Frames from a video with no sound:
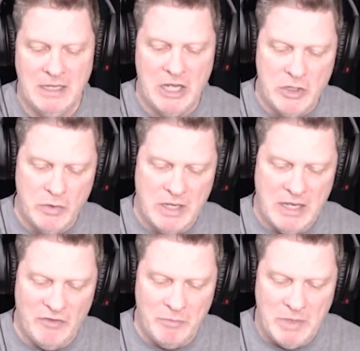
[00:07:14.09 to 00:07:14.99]
and you
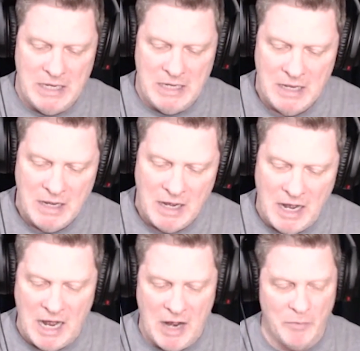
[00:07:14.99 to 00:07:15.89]
give me
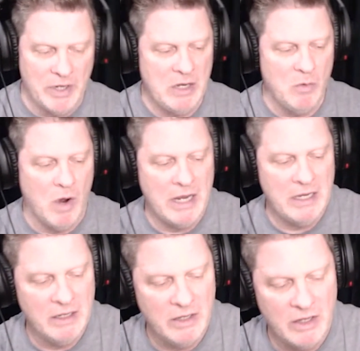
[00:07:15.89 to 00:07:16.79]
Ricky White,